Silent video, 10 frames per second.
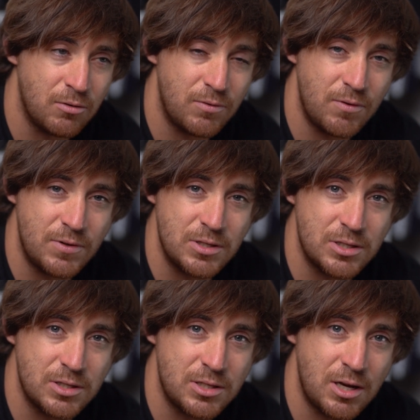50,
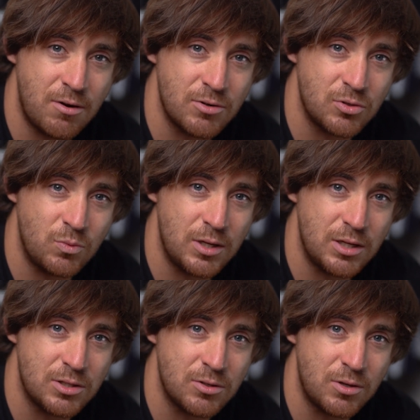60 hours a
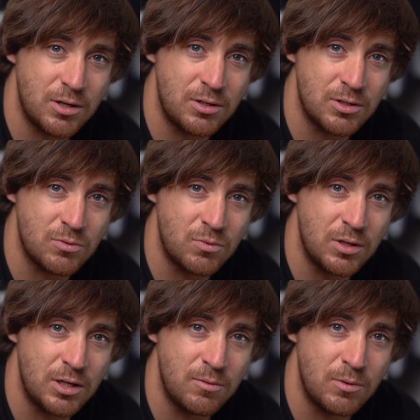week, so it doesn't
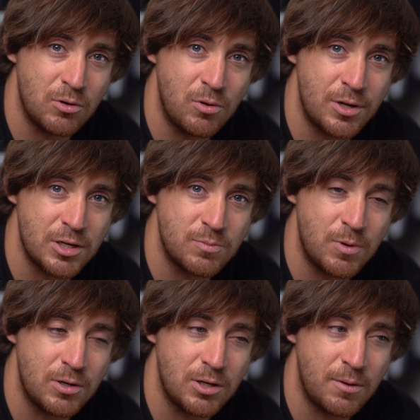really give me a whole lot of
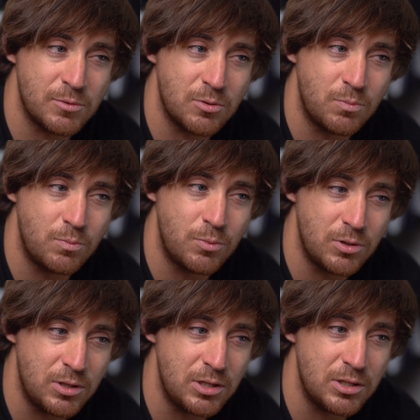spare time to
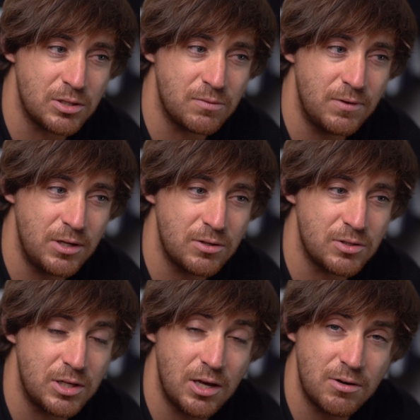put these videos
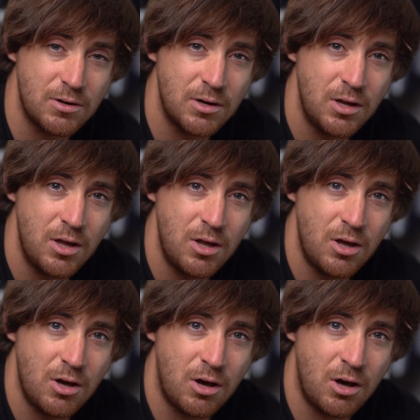together.
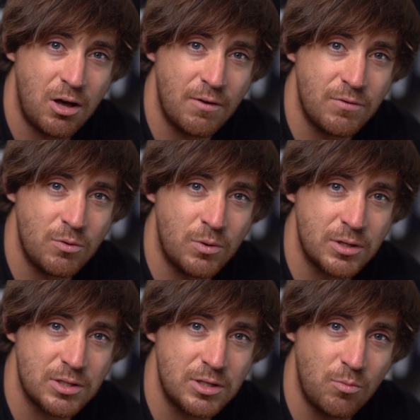If you
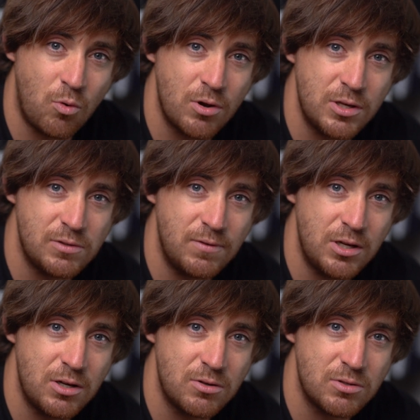want to see more of these
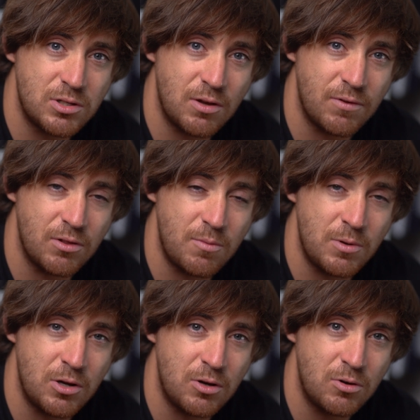videos, definitely let
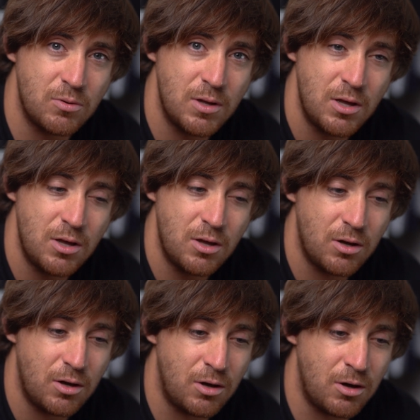me know.
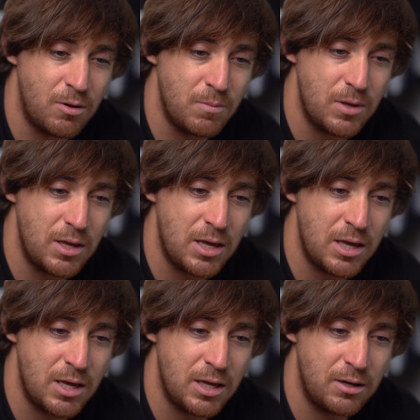
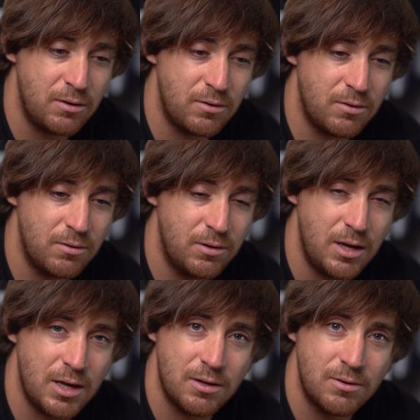And
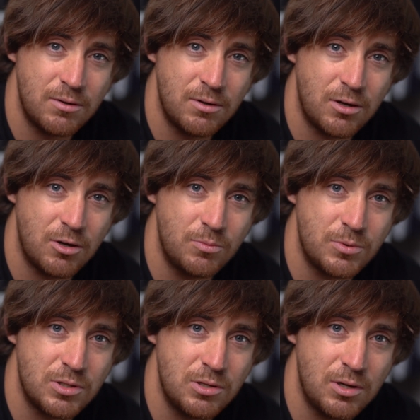yeah, I hope
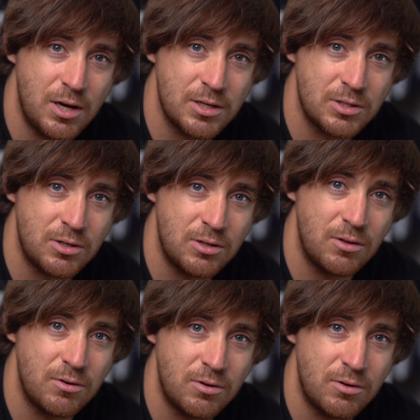to see you guys on